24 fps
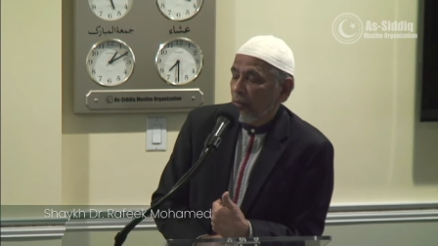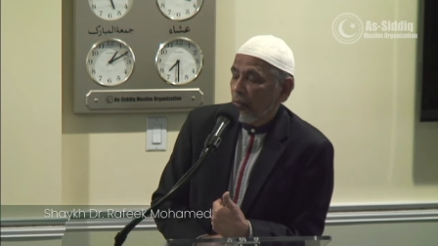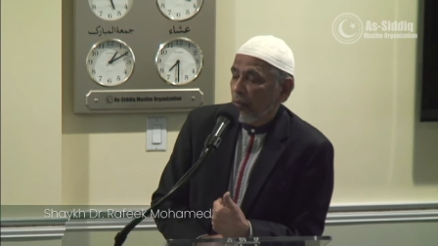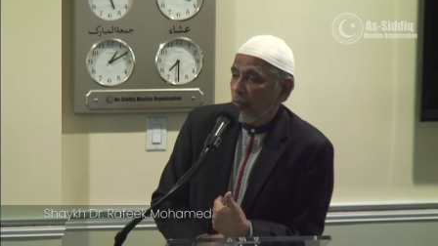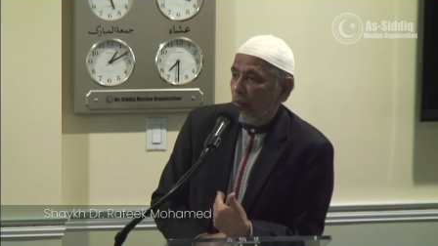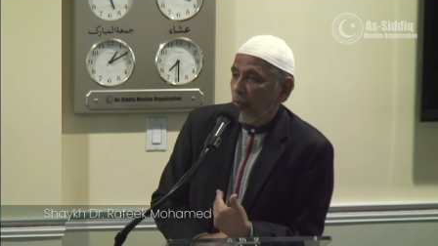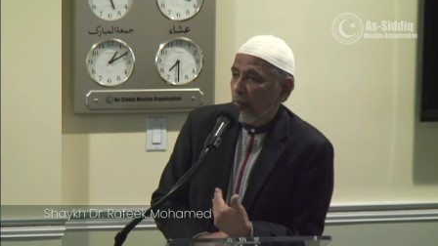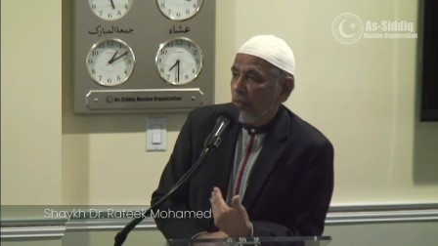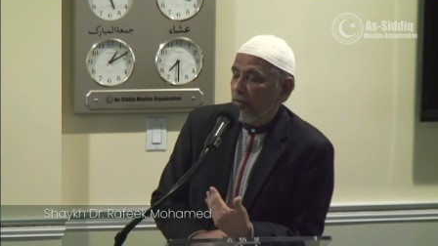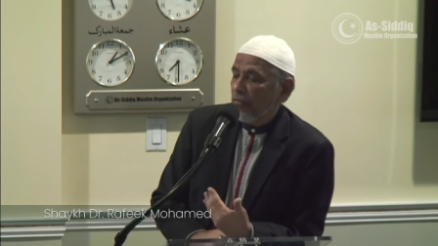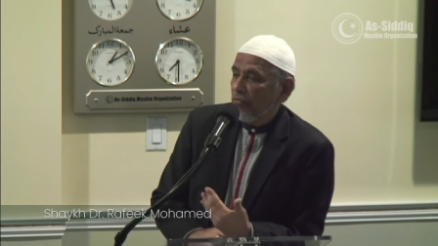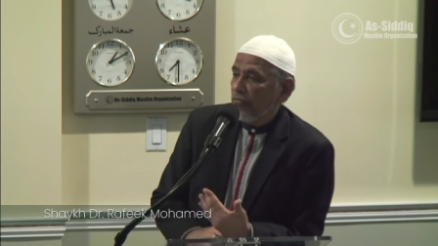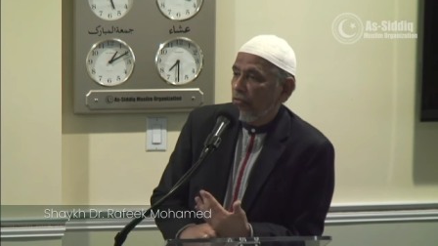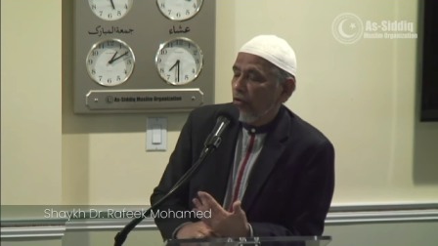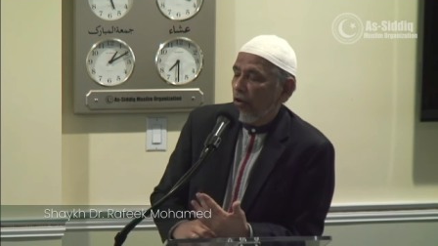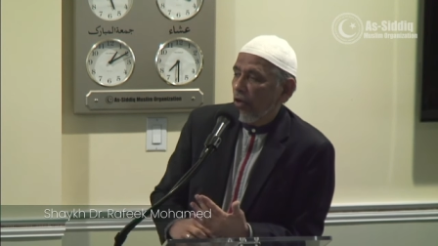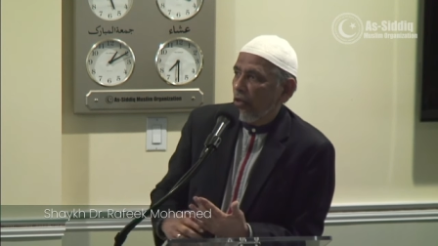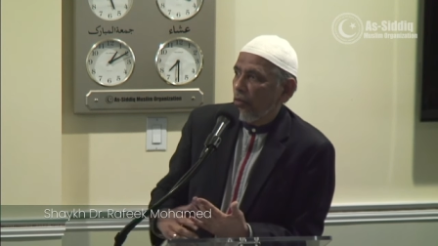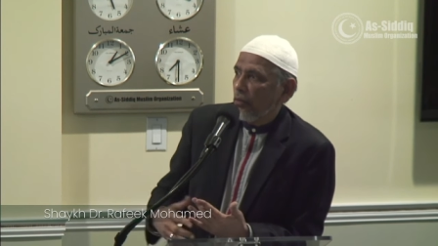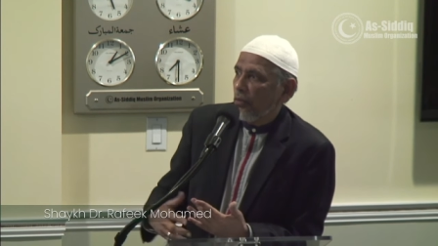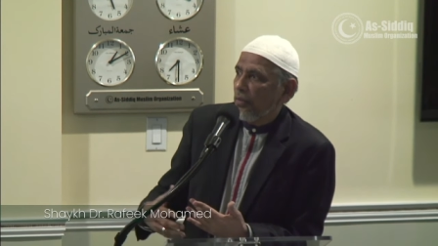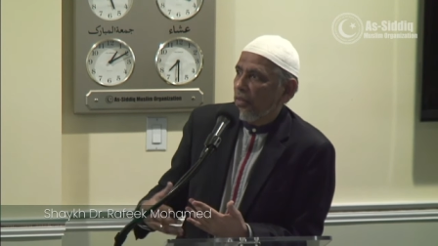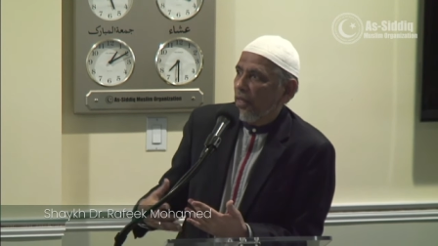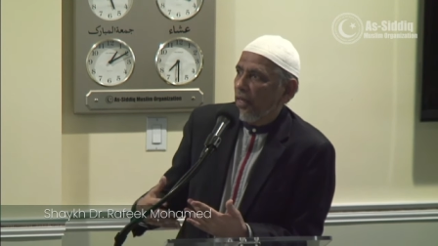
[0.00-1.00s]
We
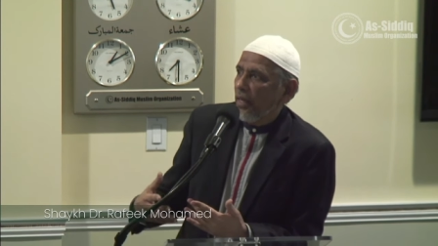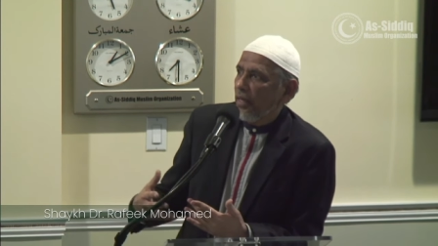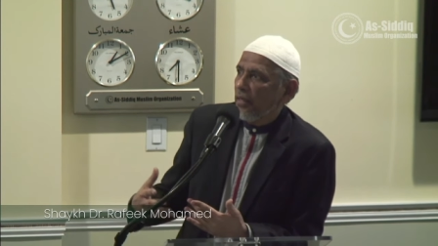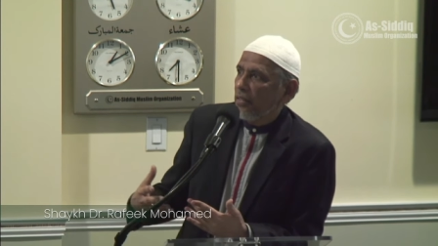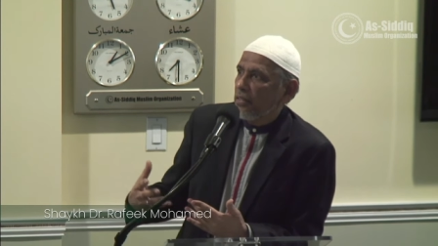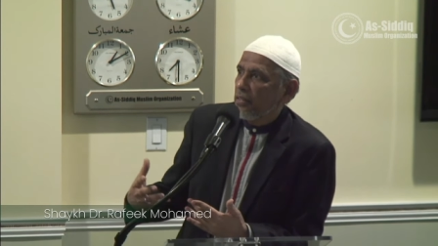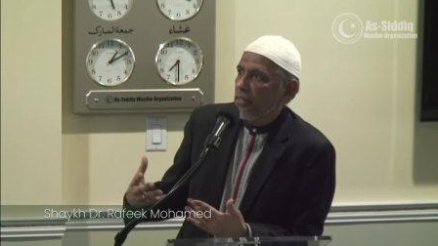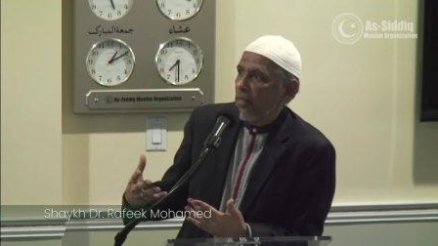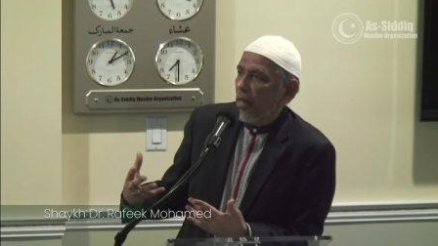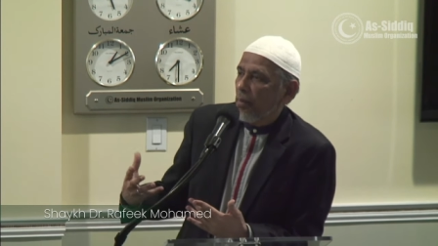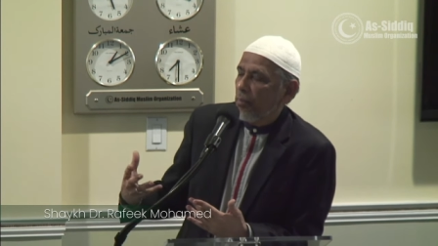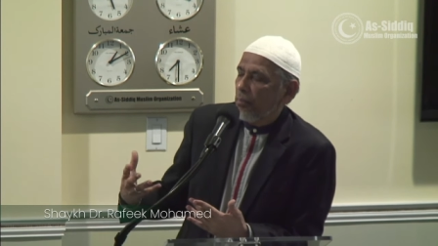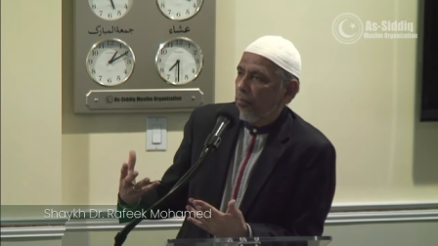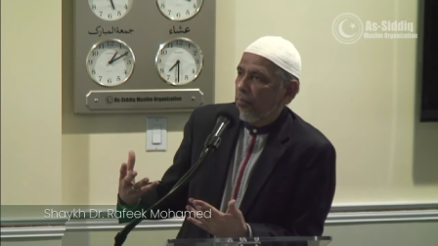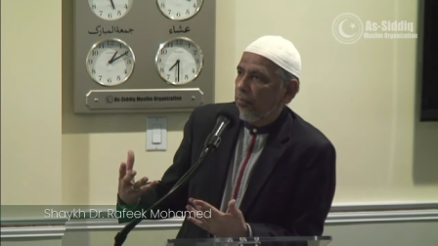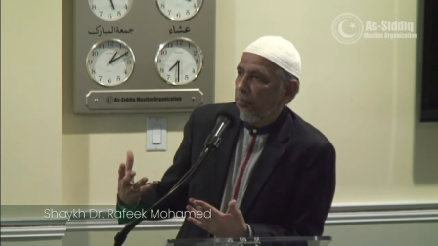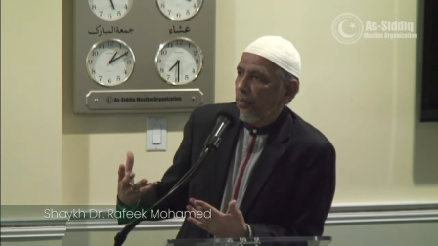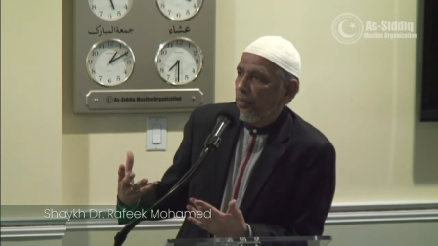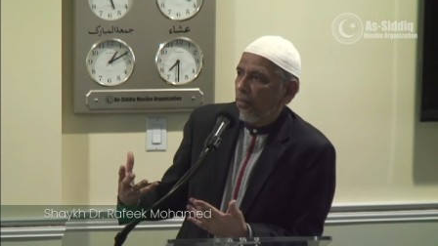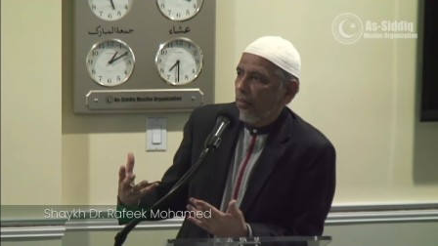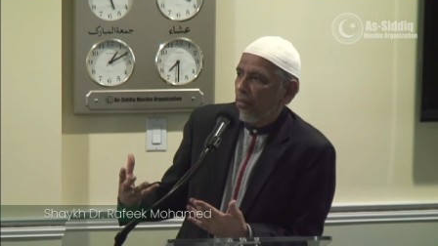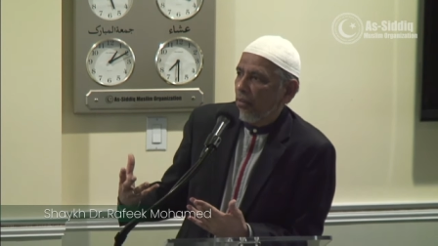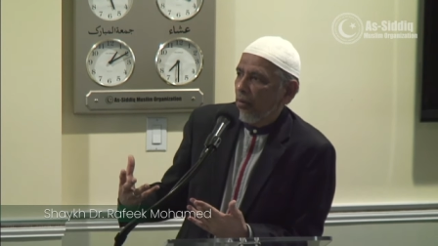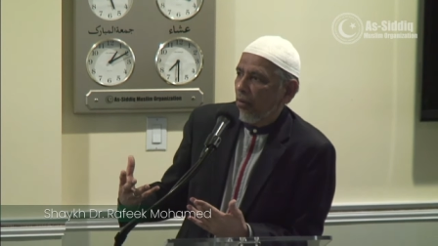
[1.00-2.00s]
follow the
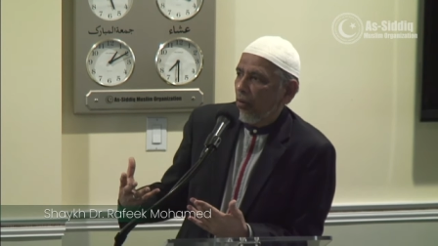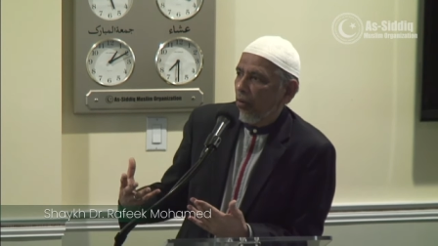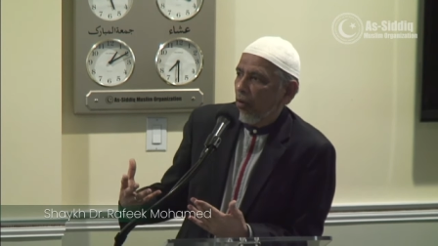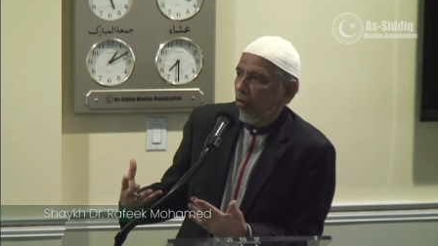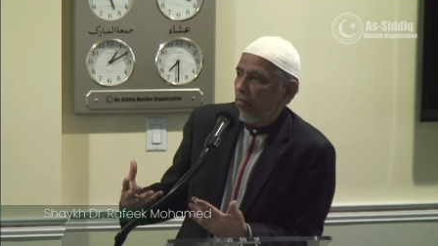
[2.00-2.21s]
example